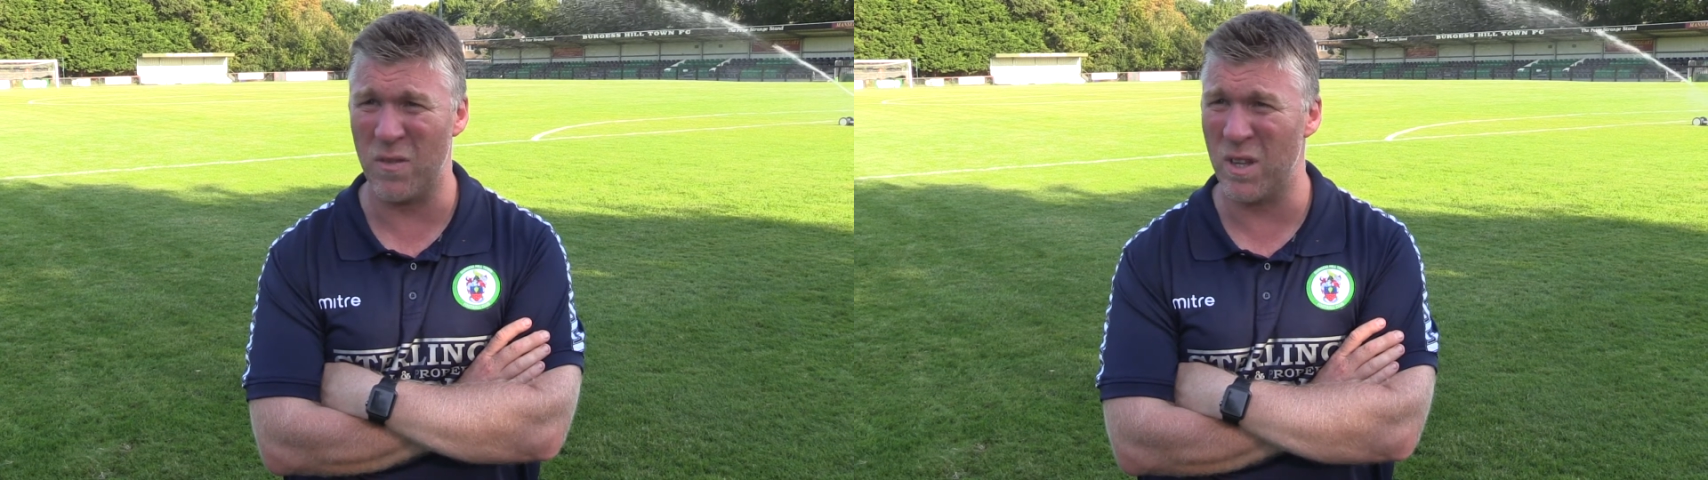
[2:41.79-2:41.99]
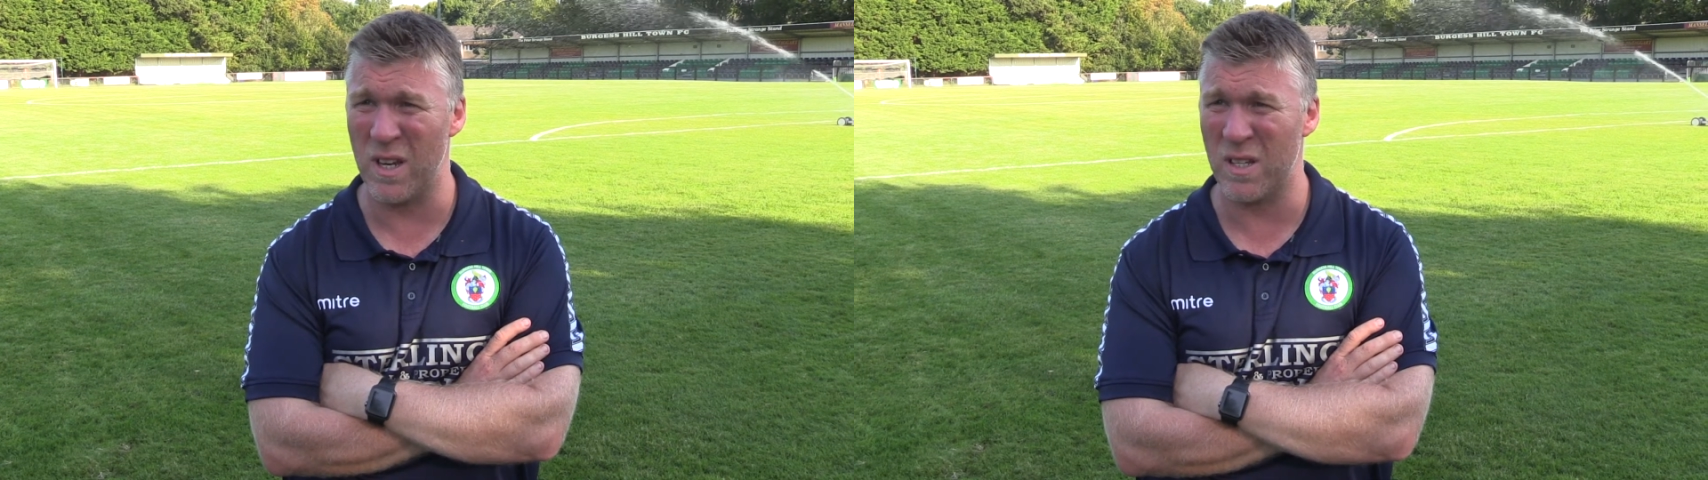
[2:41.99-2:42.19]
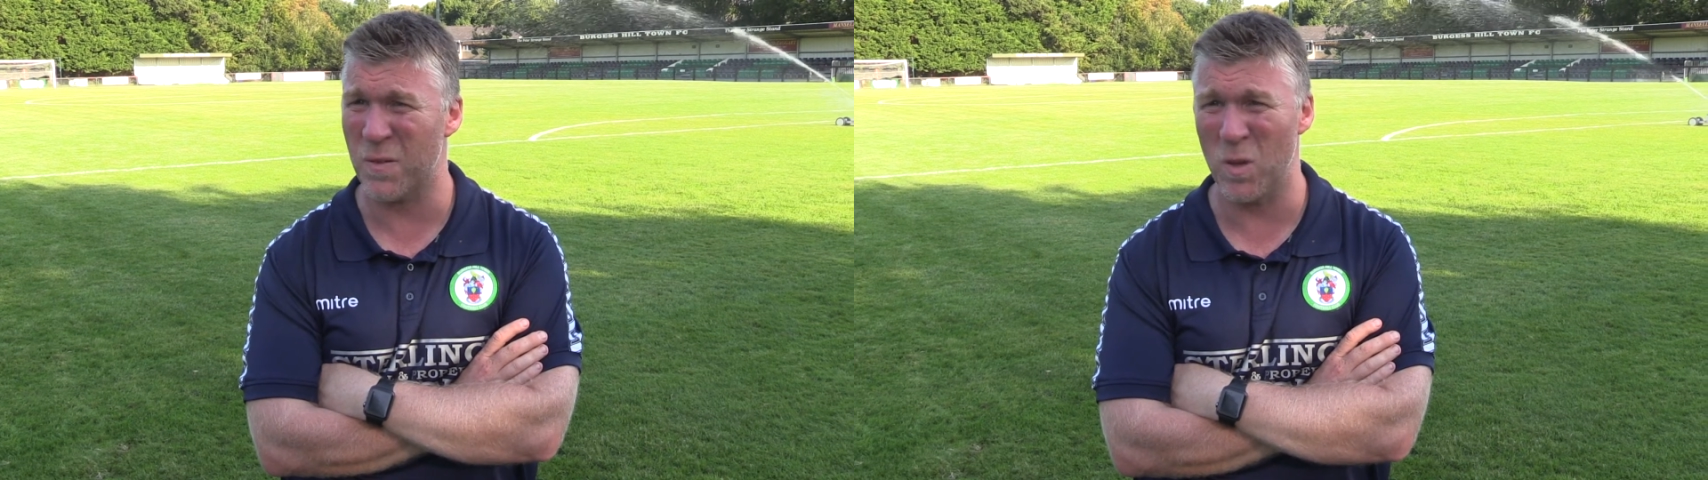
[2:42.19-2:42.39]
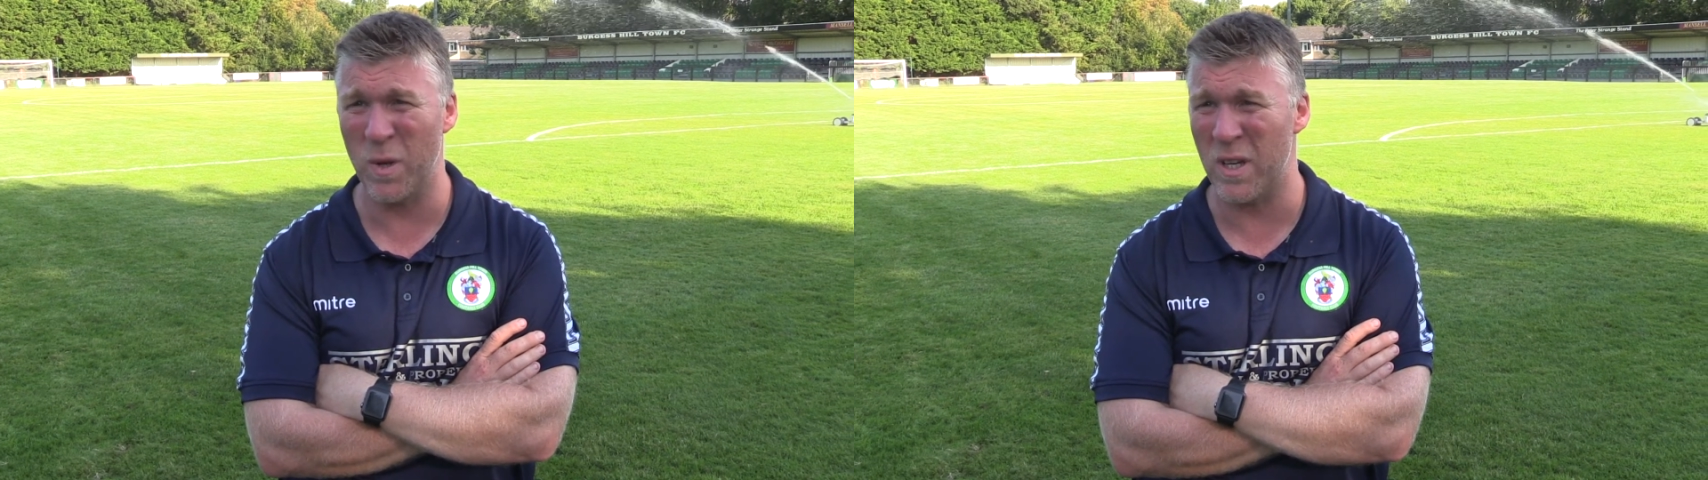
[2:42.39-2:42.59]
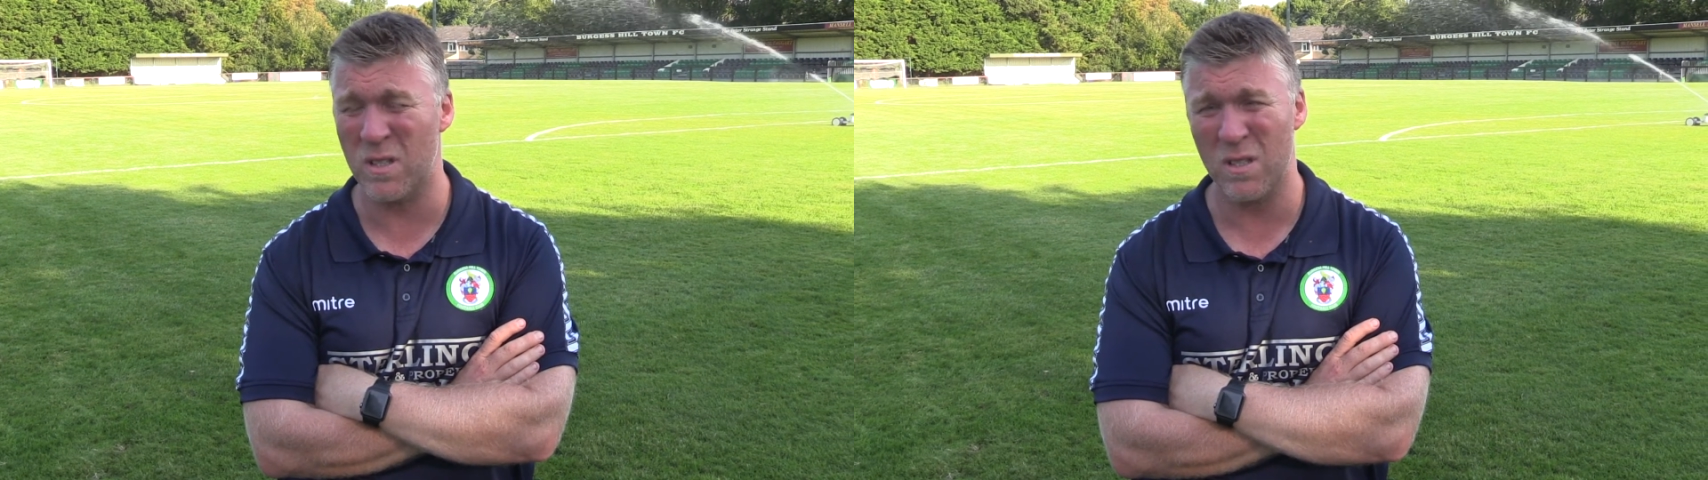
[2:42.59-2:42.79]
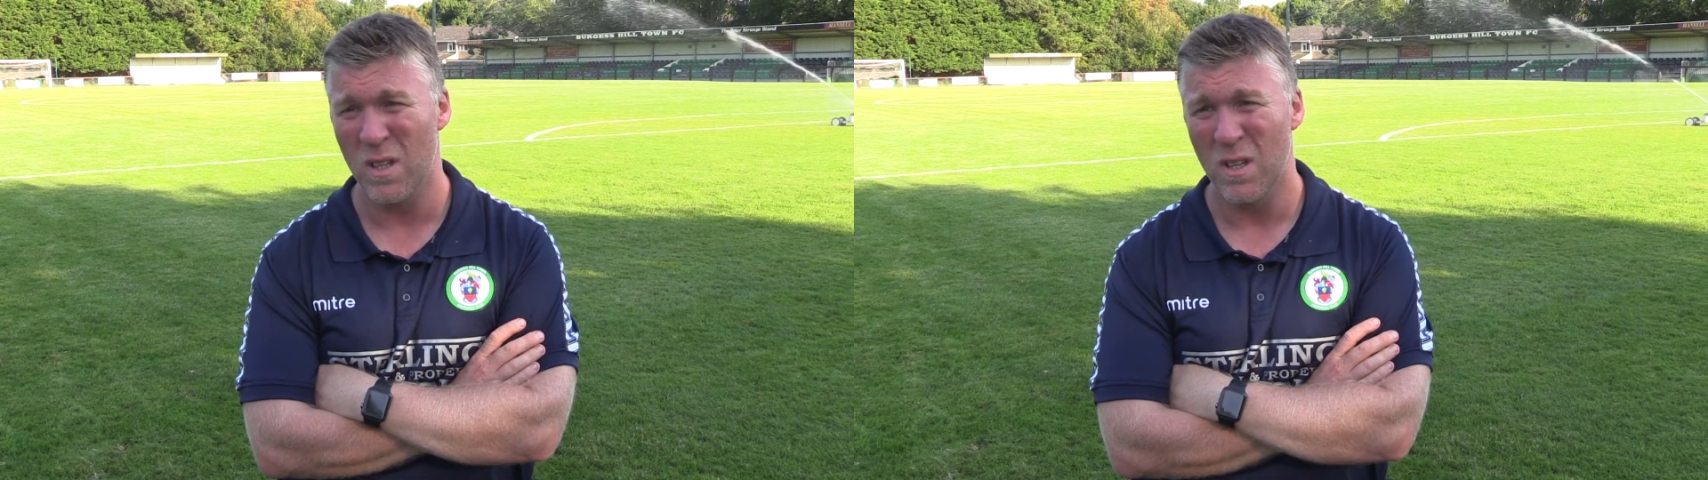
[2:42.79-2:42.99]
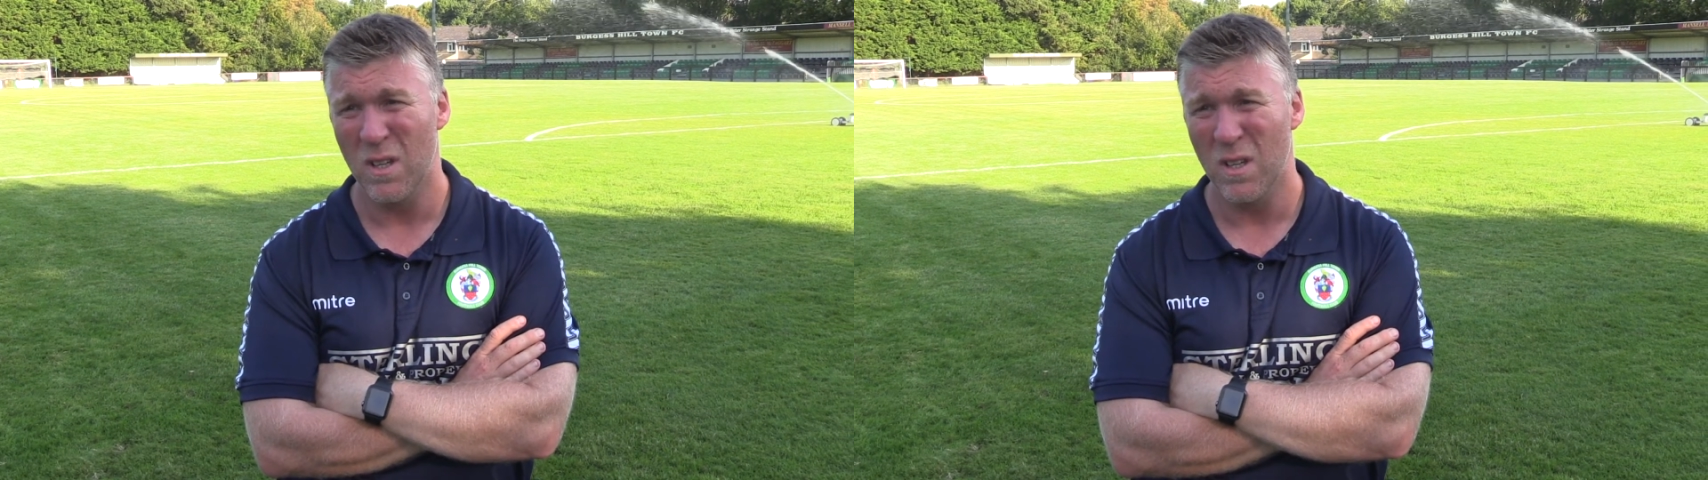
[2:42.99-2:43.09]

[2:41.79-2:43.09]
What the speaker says: over the next few weeks,